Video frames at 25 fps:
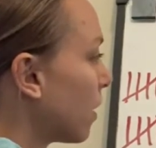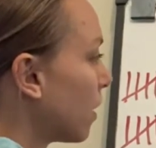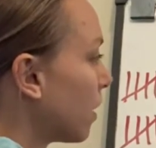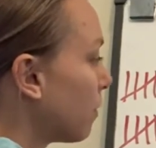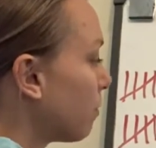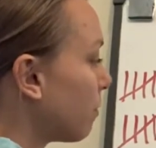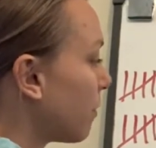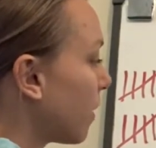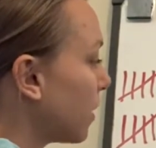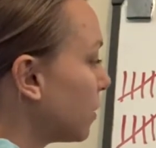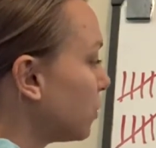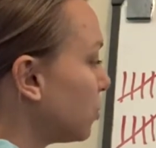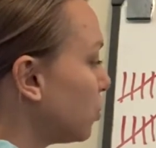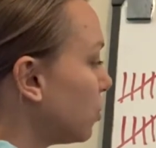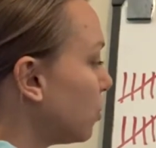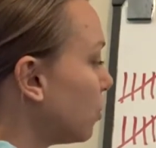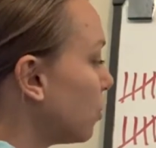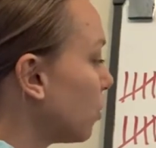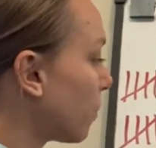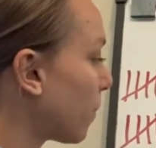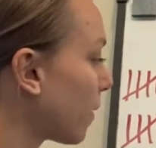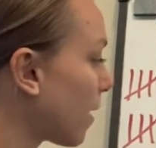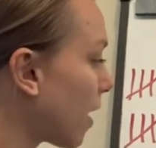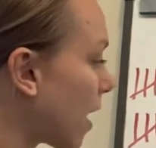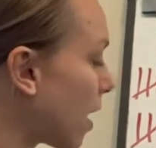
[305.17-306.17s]
my
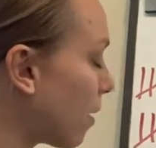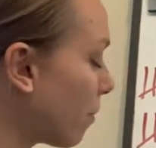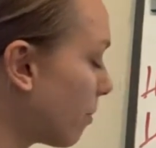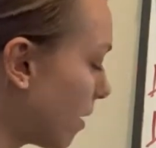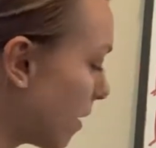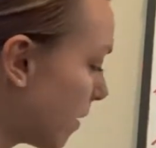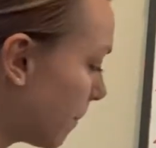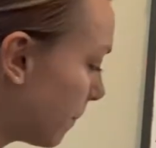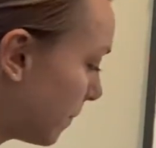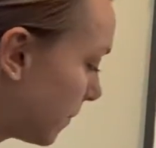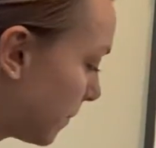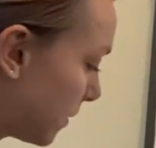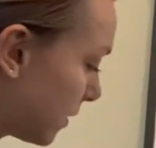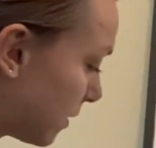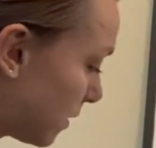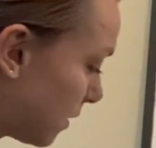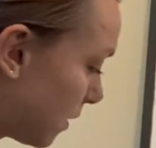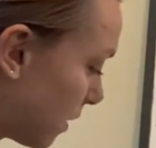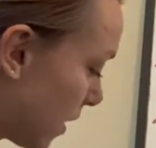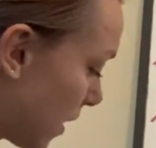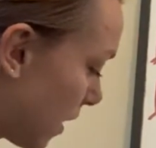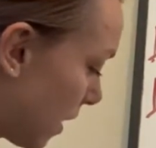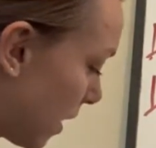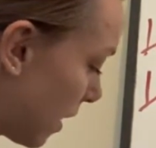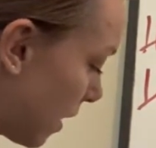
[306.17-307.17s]
2 problems.
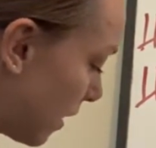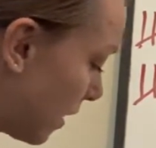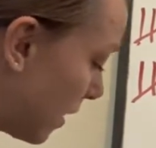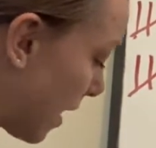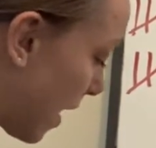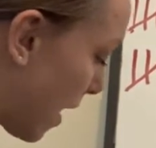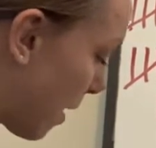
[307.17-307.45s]
Now